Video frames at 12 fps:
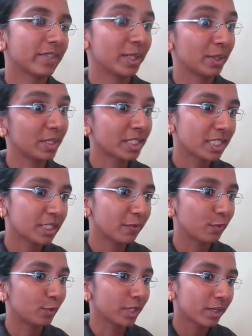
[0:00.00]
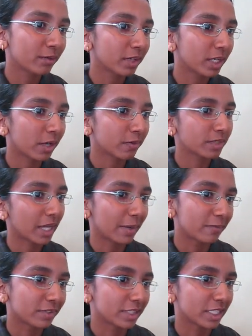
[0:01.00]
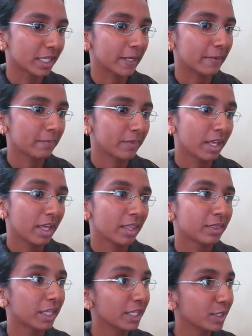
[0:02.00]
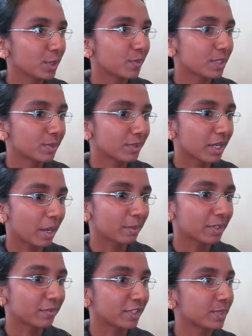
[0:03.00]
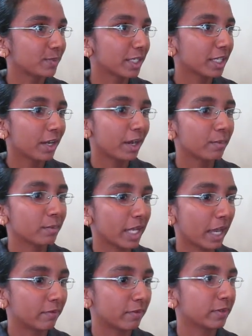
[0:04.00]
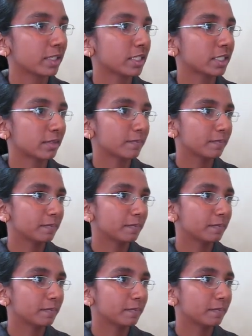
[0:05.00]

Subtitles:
It looks as if we have run out of time for today. Thank you, Mr. Mugabe, for speaking on behalf of us.